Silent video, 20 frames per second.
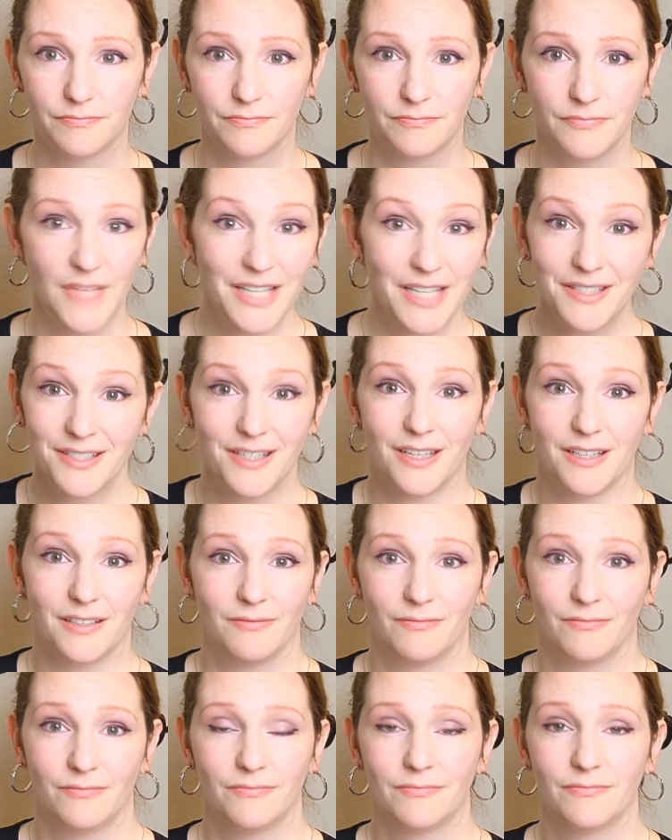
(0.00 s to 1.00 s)
That's it.
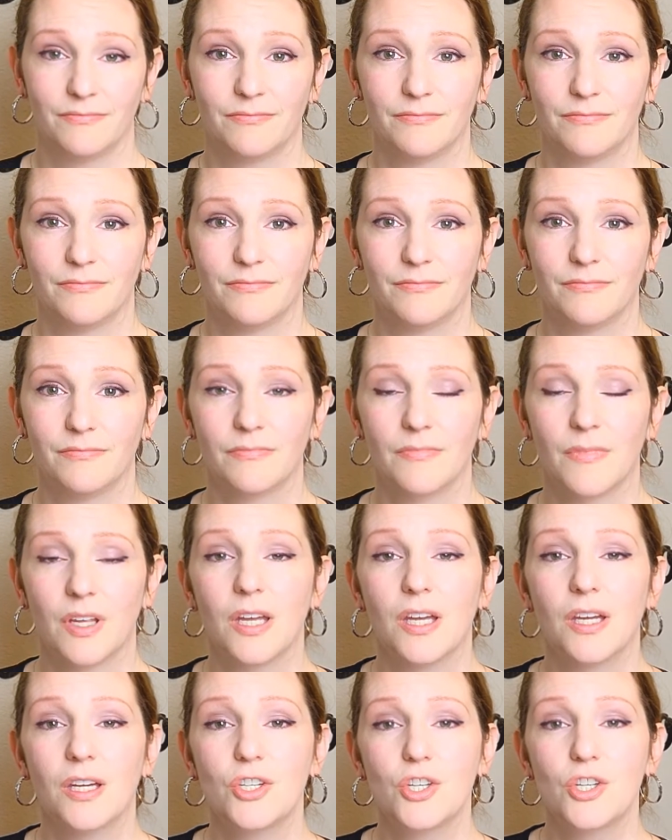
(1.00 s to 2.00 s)

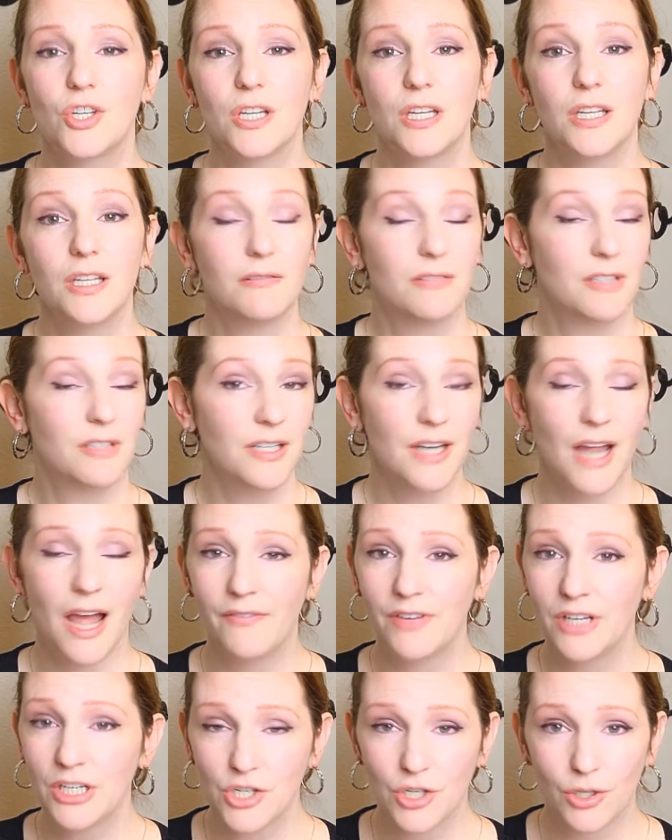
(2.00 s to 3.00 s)
She didn't
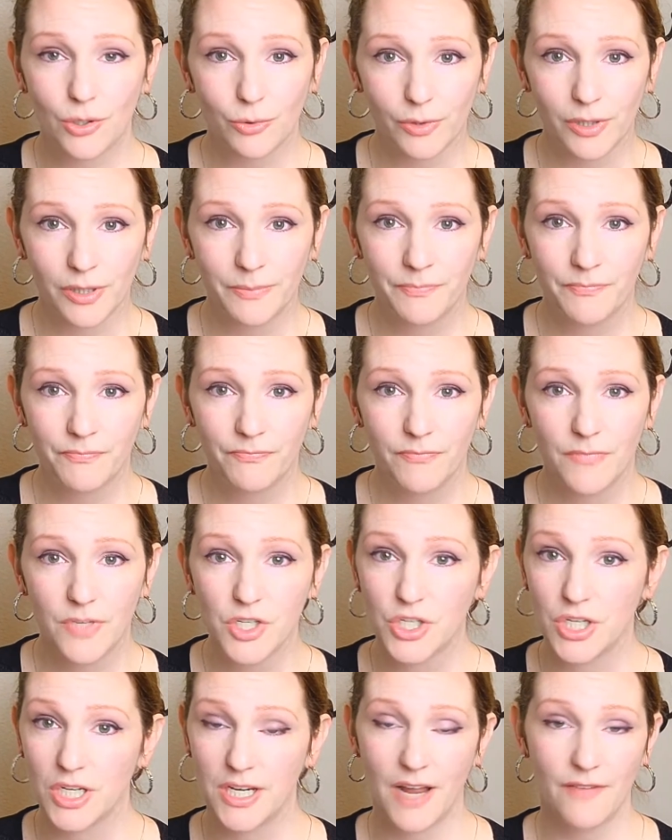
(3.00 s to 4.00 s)
have any children.
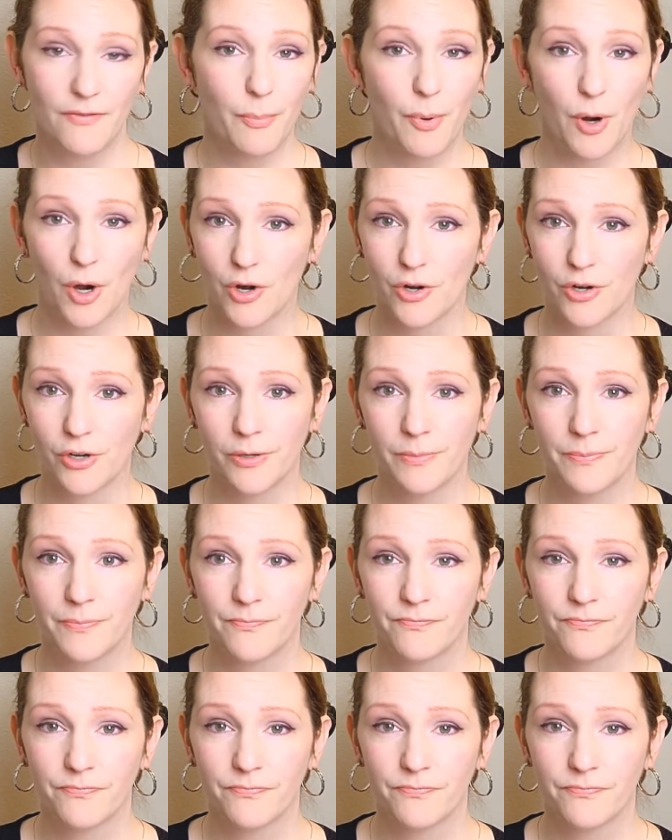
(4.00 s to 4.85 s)
She didn't have a partner.